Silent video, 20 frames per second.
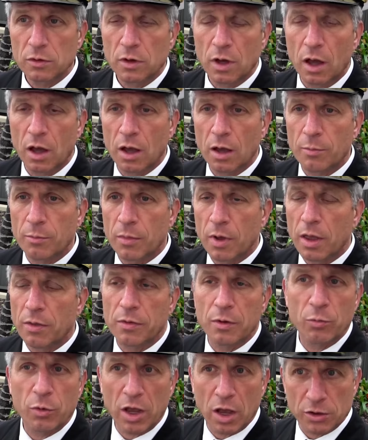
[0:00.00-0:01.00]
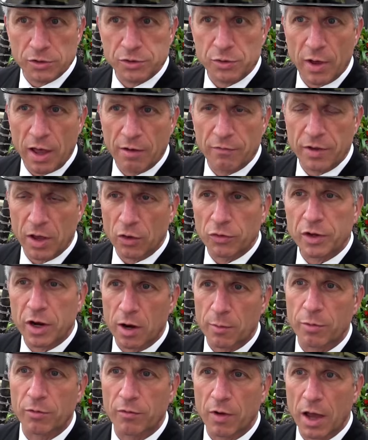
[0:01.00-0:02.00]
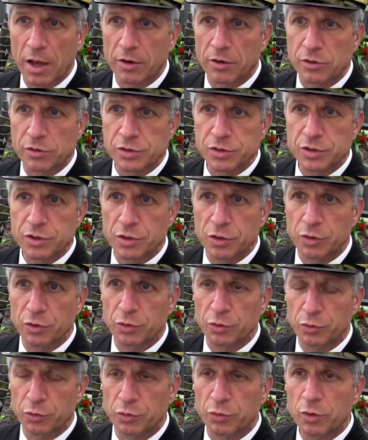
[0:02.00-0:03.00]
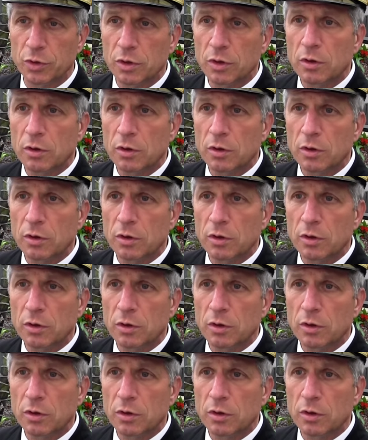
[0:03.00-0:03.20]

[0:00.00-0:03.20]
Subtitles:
And then we also have healthcare providers who